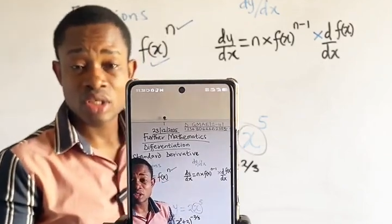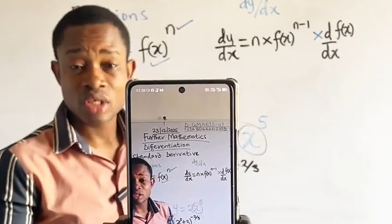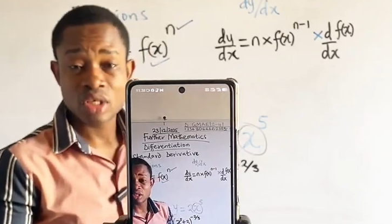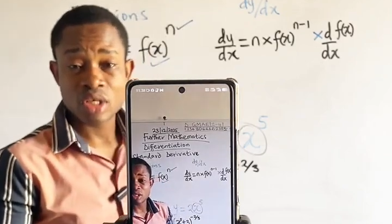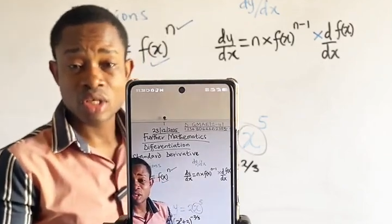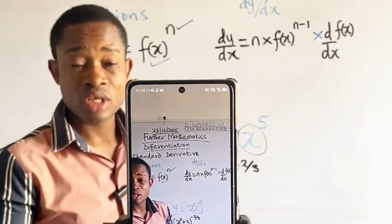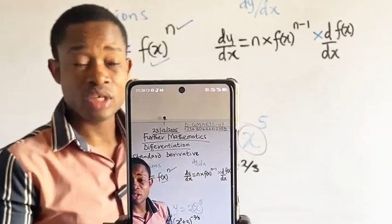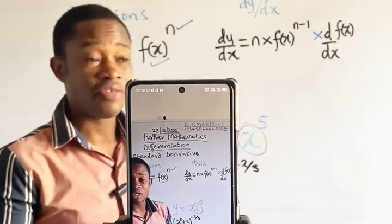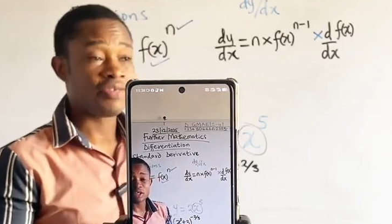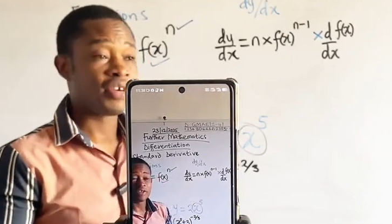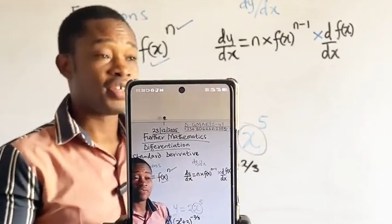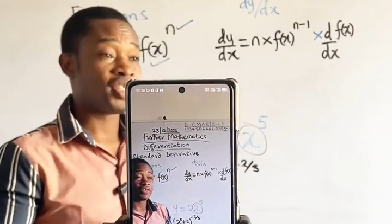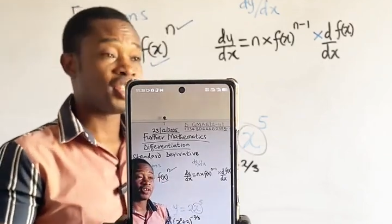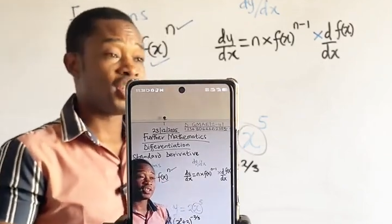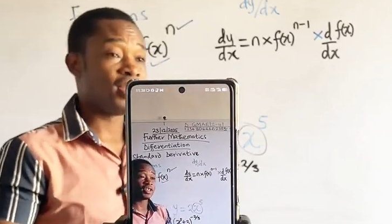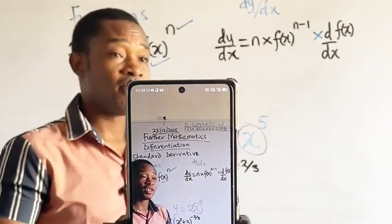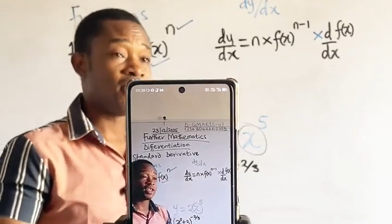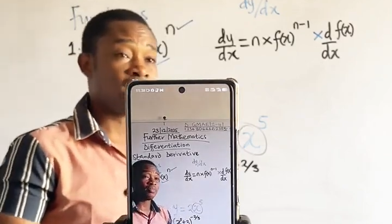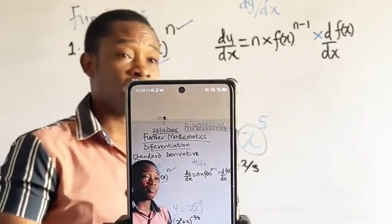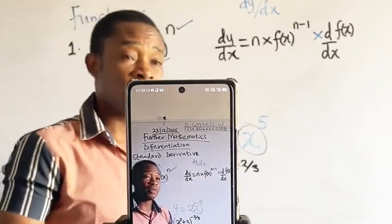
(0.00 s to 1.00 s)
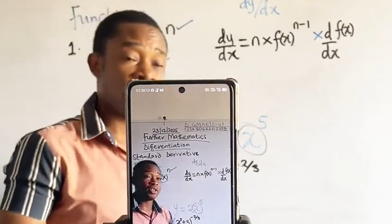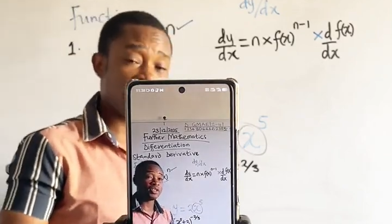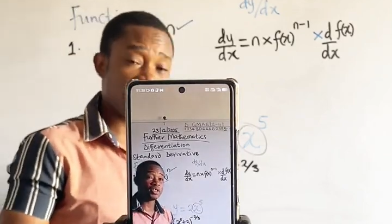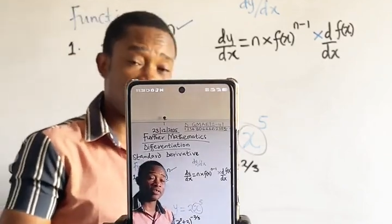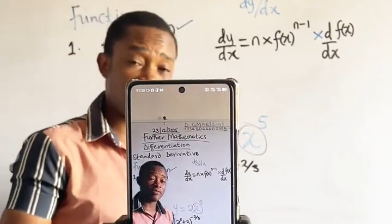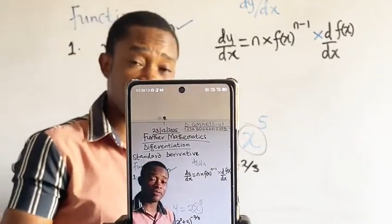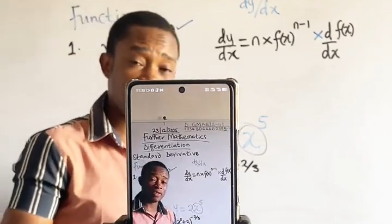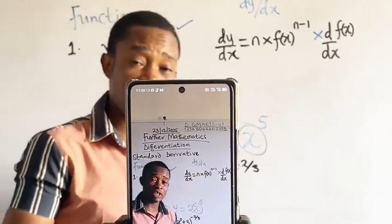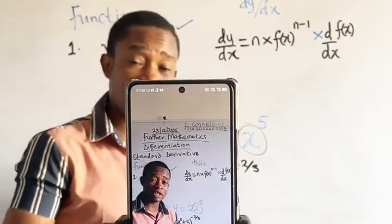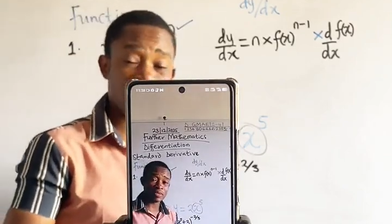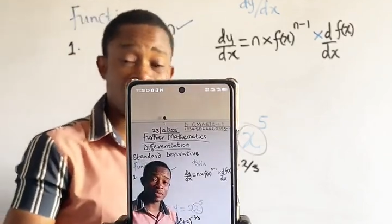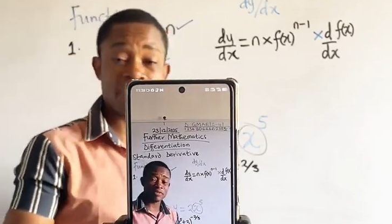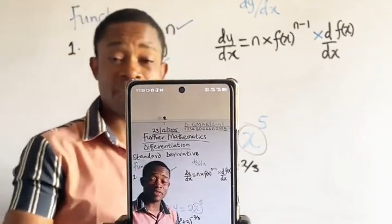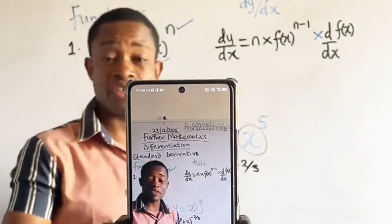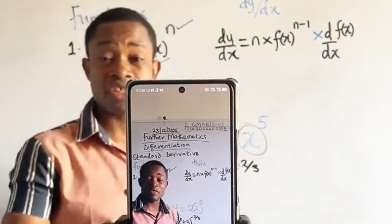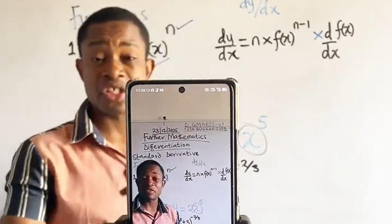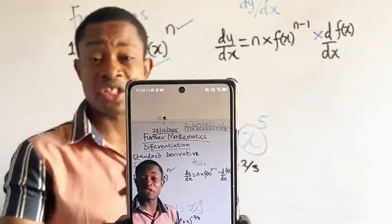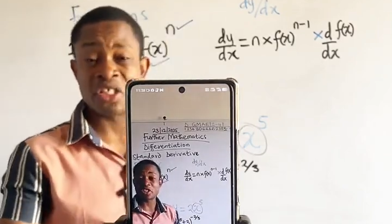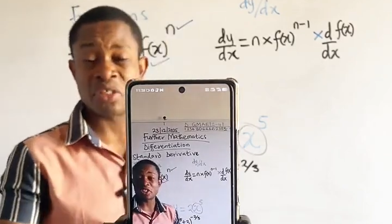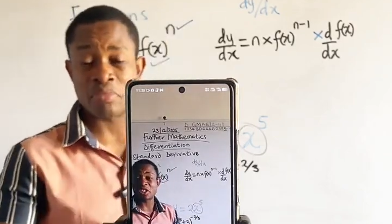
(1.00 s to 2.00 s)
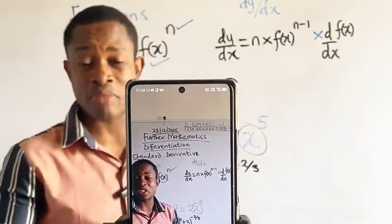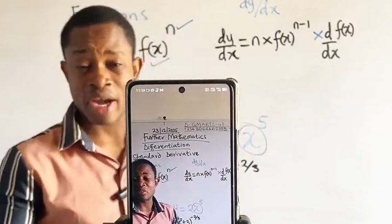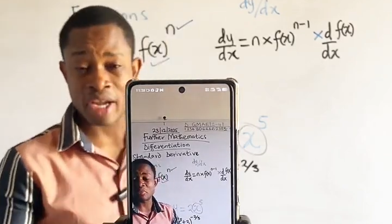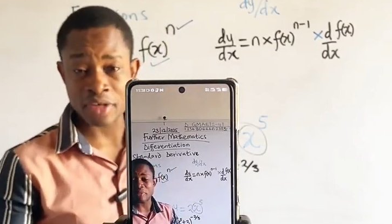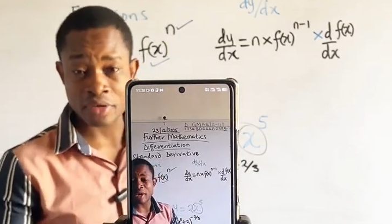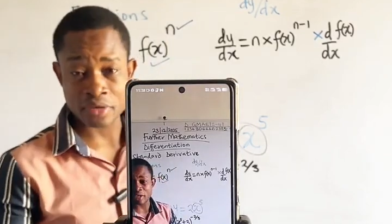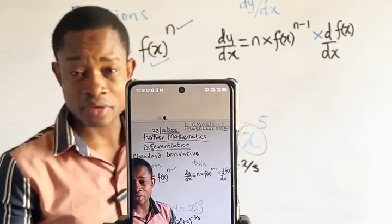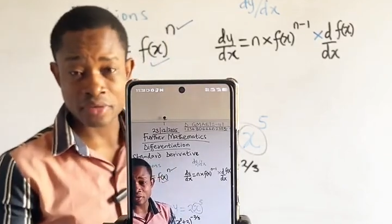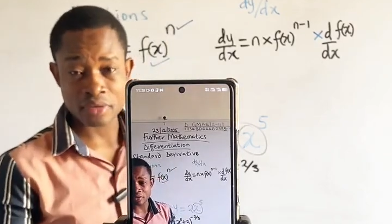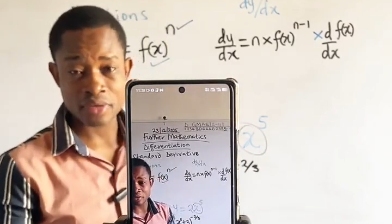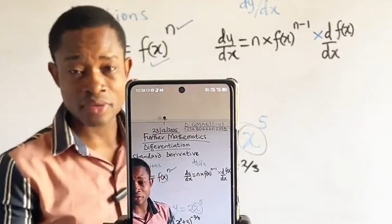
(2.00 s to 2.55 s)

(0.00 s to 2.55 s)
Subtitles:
or you differentiate the major first, before differentiating the minor.